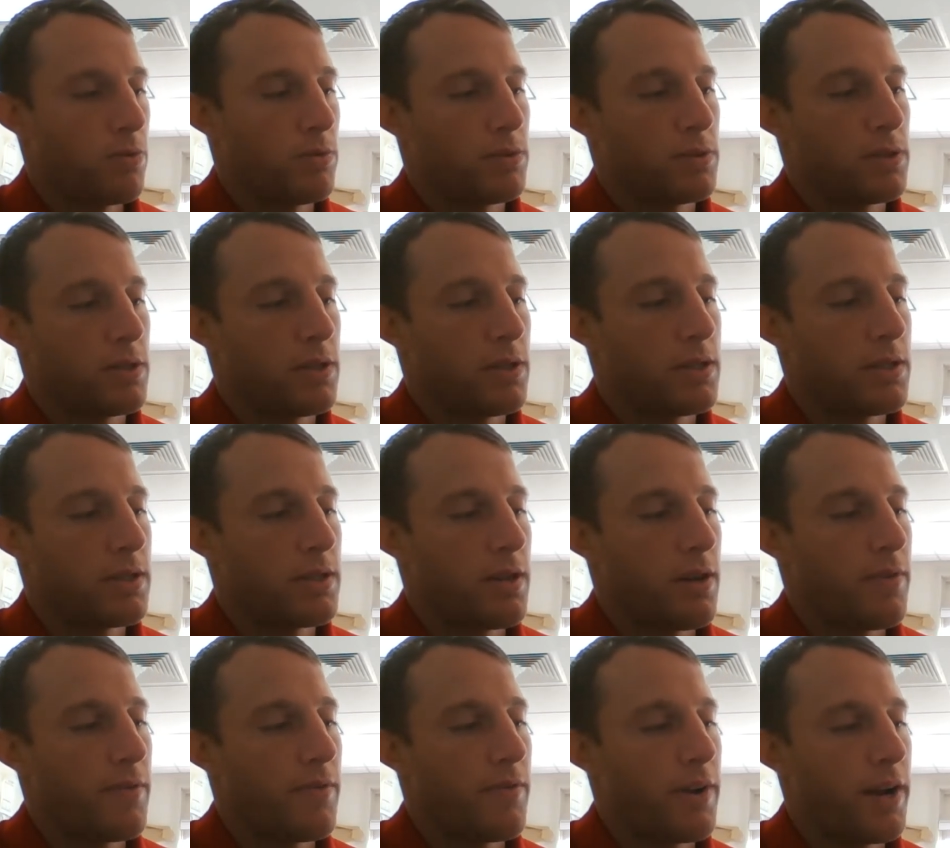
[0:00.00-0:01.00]
So this is
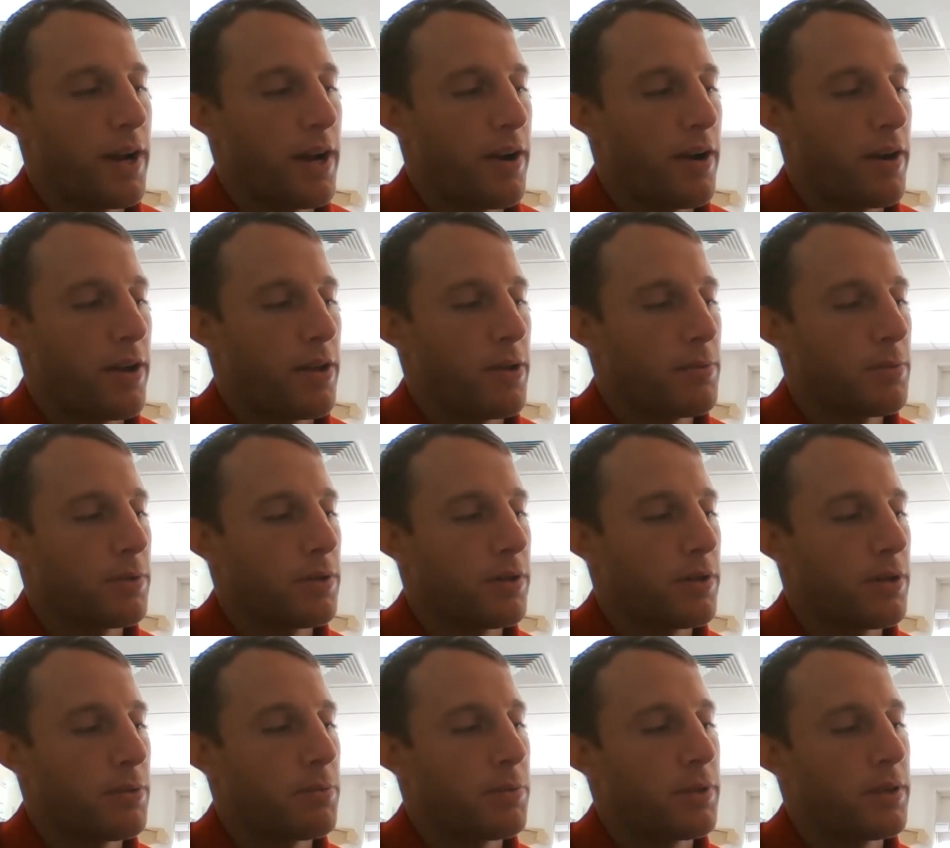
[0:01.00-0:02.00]
our variable.
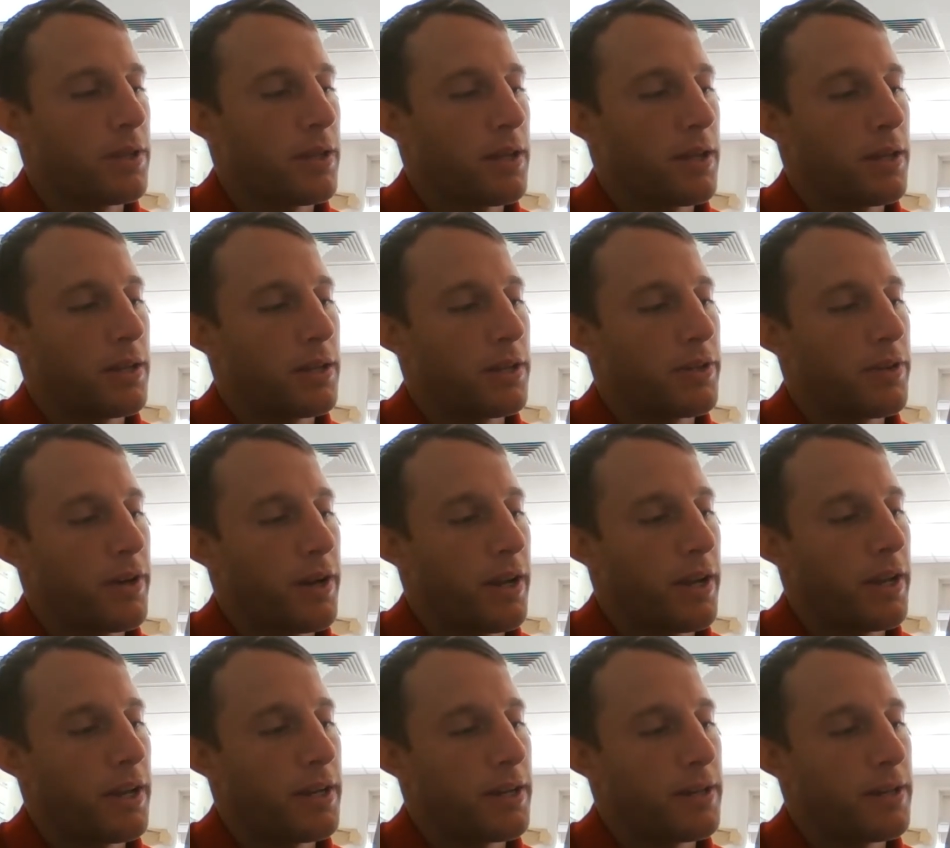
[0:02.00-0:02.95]
I'll put that in green.